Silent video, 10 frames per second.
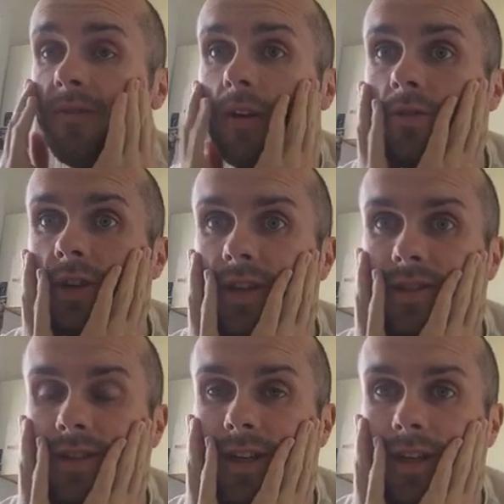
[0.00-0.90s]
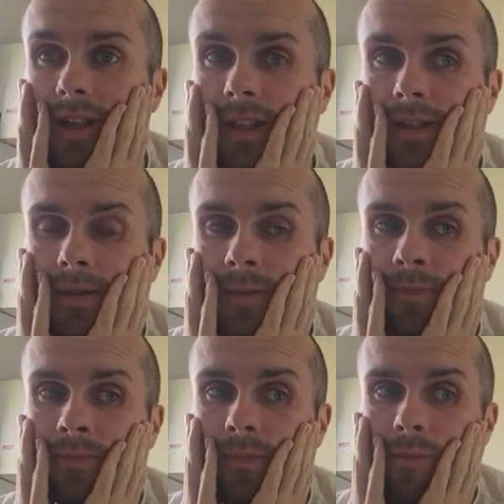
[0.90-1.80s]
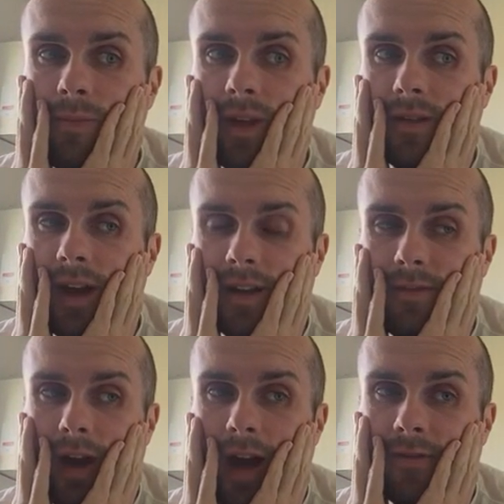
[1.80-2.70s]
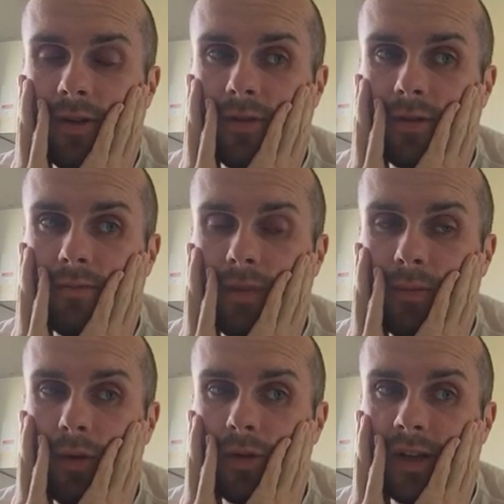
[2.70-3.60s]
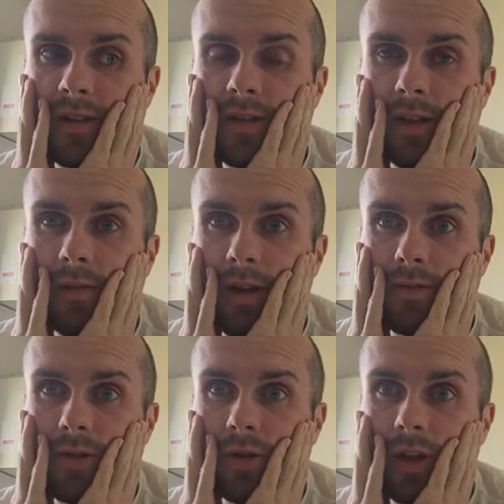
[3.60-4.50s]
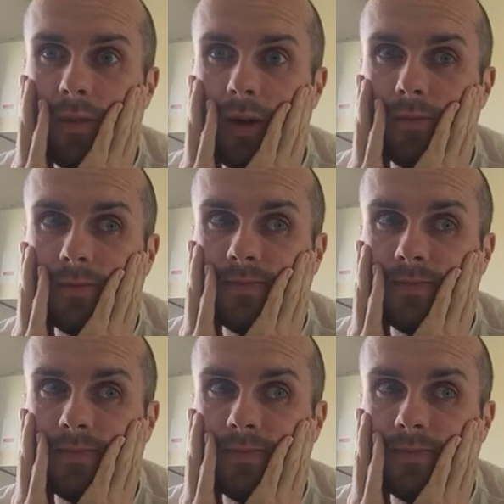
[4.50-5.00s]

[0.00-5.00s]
found yesterday that after my blog yesterday where I was talking about